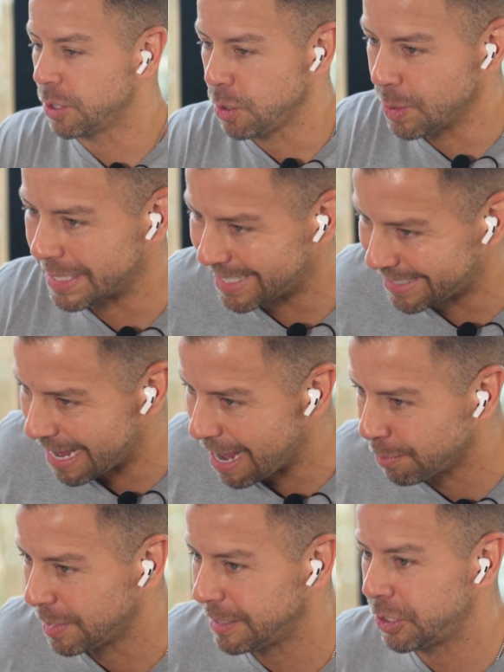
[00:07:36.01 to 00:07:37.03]
So you
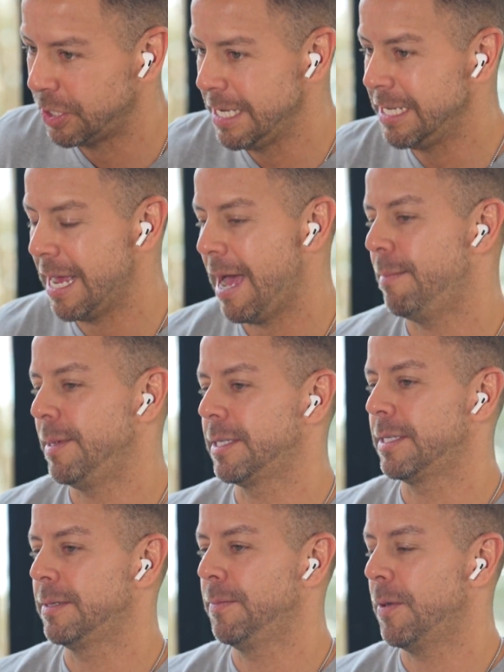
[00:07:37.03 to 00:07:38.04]
establish these
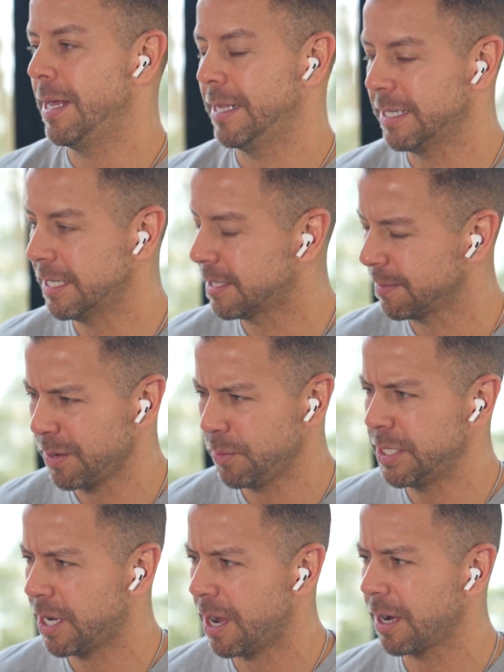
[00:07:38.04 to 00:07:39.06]
habits, right? This is something
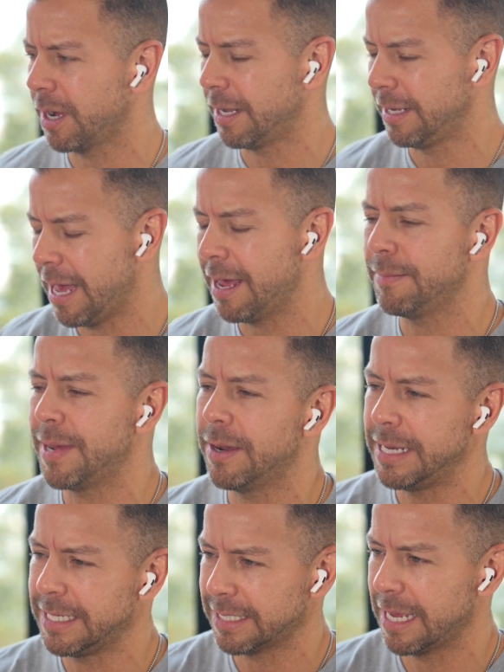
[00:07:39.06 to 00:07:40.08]
we talk a lot
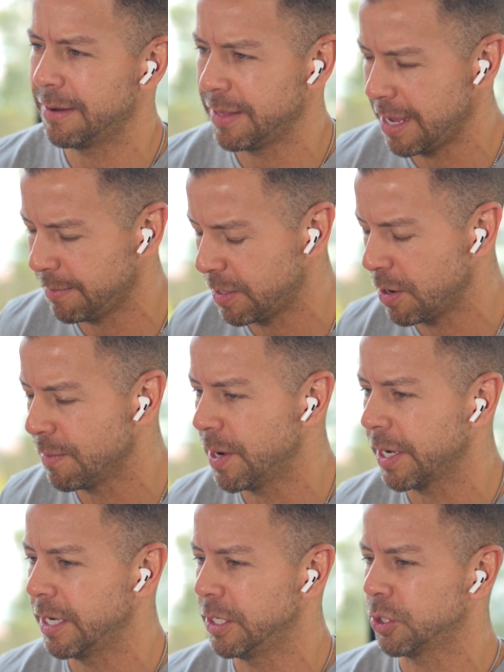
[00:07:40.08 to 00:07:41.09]
about inside of the Empty Your
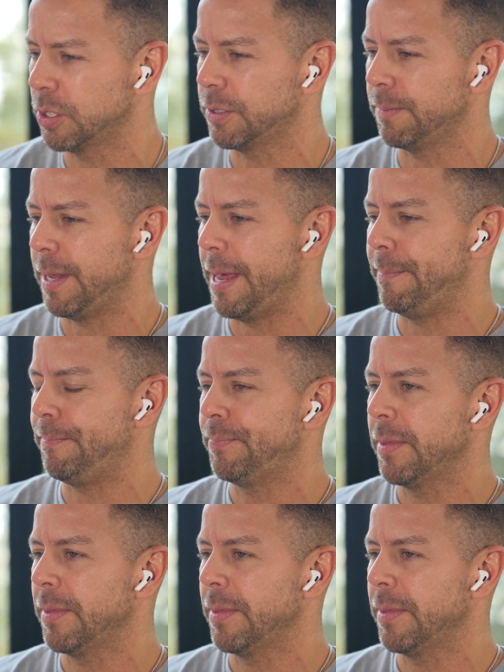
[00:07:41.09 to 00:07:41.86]
Bucket nutrition plan.